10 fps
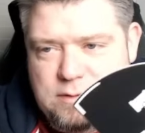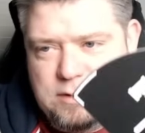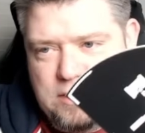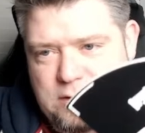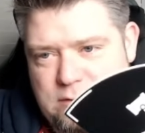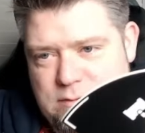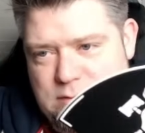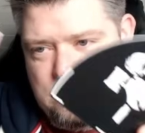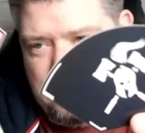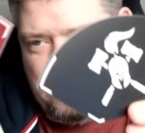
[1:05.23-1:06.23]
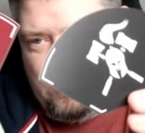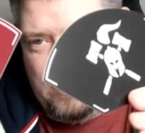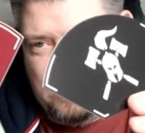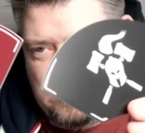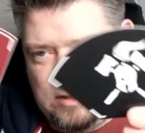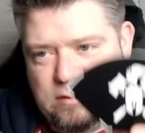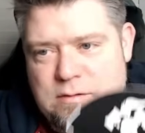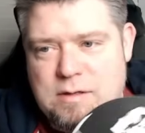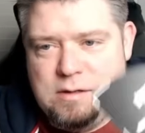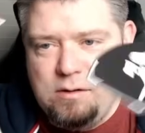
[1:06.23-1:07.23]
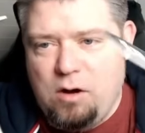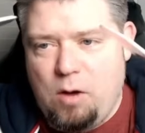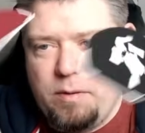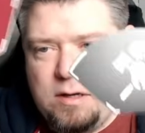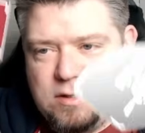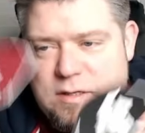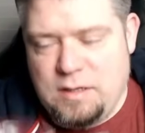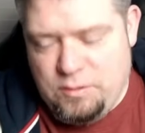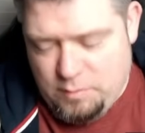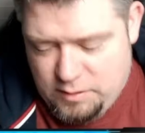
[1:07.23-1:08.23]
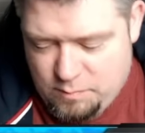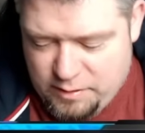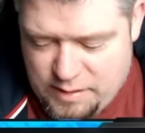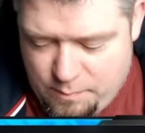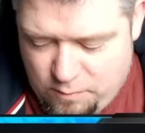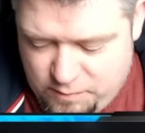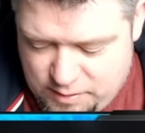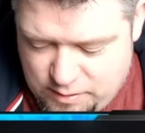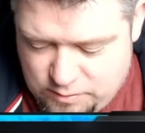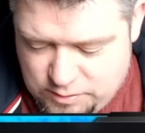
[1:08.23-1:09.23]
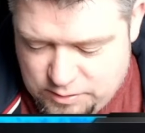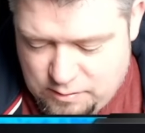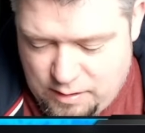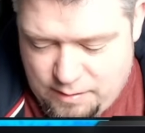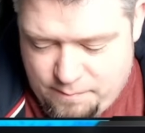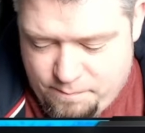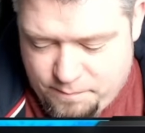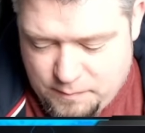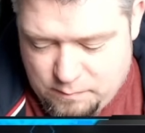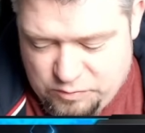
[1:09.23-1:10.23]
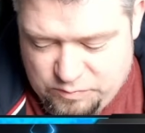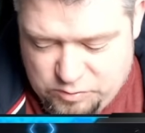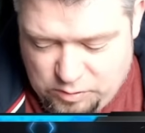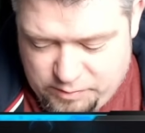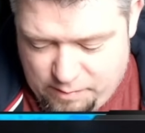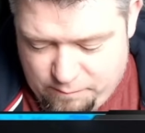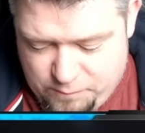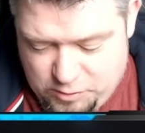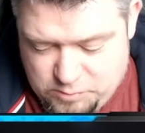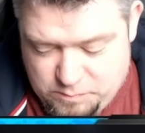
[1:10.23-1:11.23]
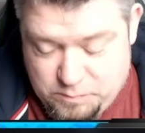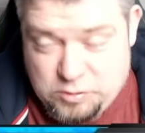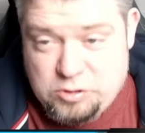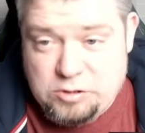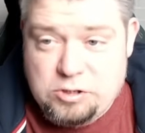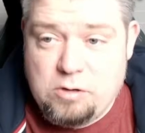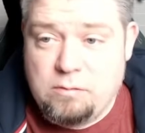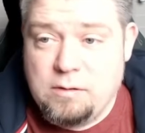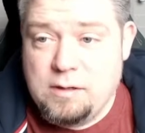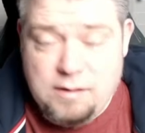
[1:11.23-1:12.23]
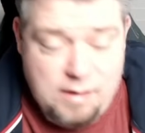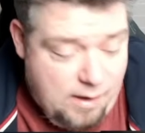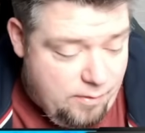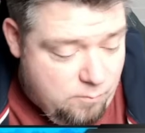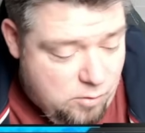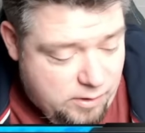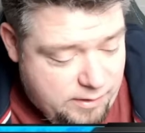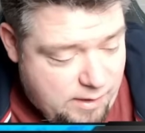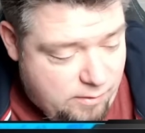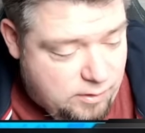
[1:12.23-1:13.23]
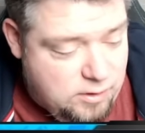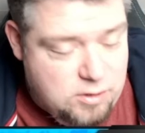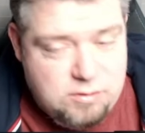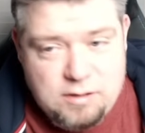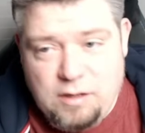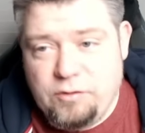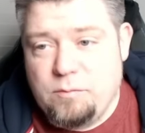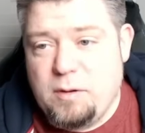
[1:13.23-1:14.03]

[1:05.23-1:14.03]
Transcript: So I got these, so I'll be using these when I do my demo videos with some top-down footage just to show how they work and how you can utilize them.